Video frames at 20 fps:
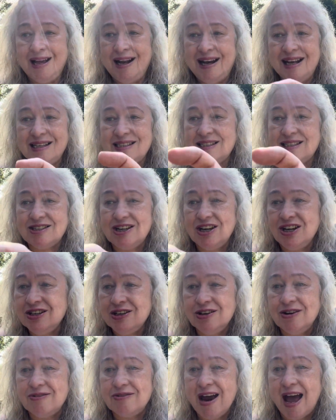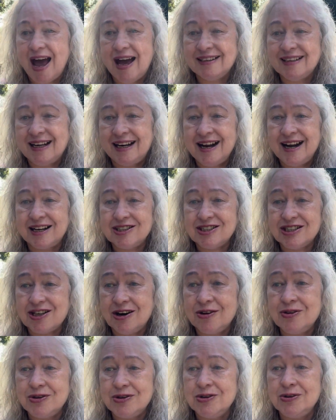Let's turn you around and I'll
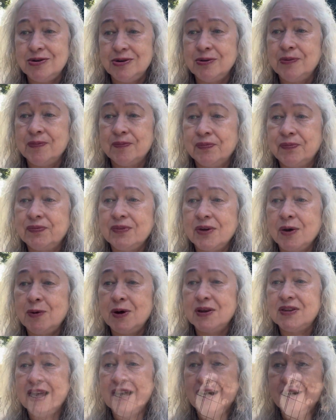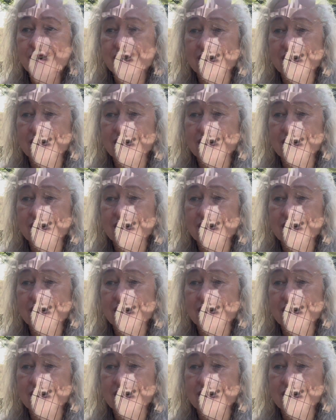show you what they look